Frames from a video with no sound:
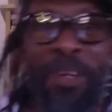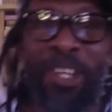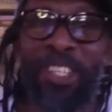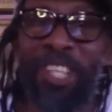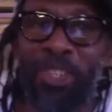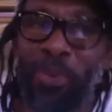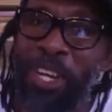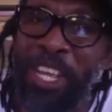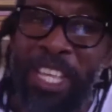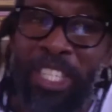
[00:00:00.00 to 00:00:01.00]
just assure
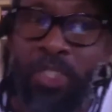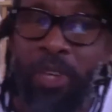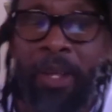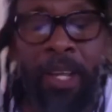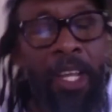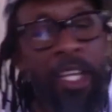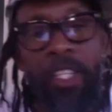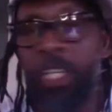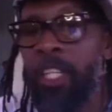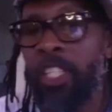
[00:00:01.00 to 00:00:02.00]
the history.
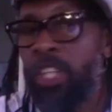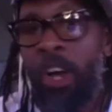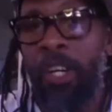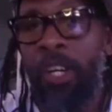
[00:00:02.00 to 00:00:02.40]
So the struggle